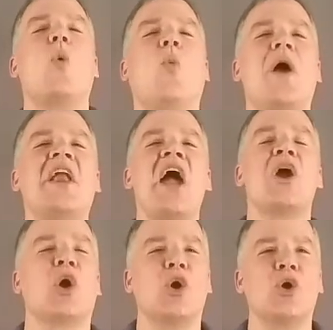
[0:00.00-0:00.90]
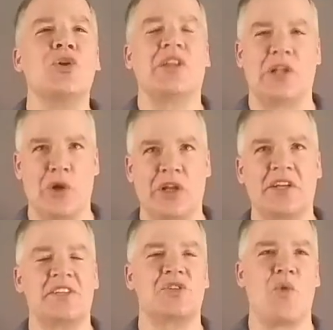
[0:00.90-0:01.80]
When I heard the
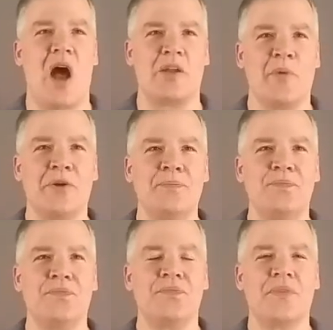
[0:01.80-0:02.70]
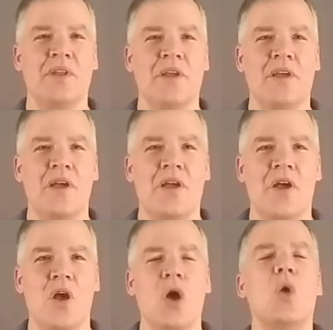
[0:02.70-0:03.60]
learned astronomer,
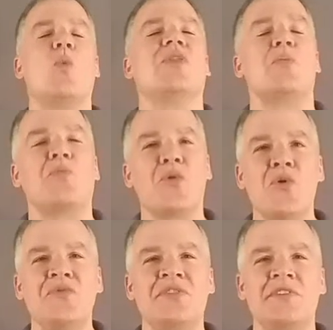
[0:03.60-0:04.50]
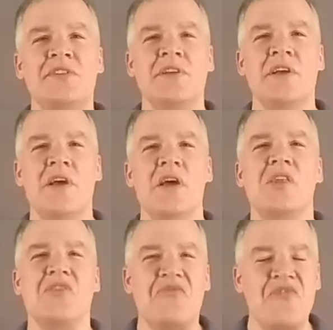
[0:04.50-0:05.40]
when the proofs,
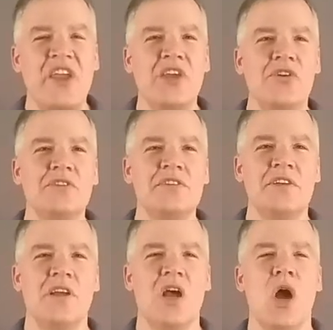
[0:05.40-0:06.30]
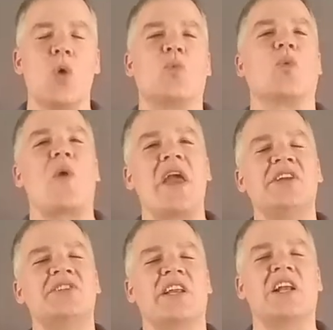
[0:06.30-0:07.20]
the figures, were
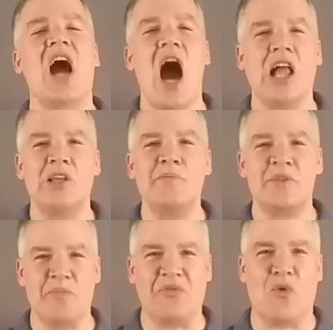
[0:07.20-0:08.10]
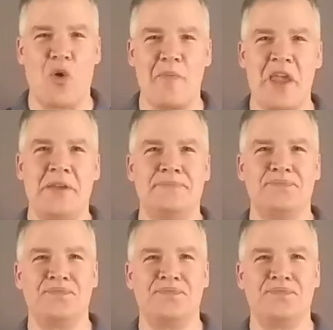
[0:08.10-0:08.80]
ranged in columns before me,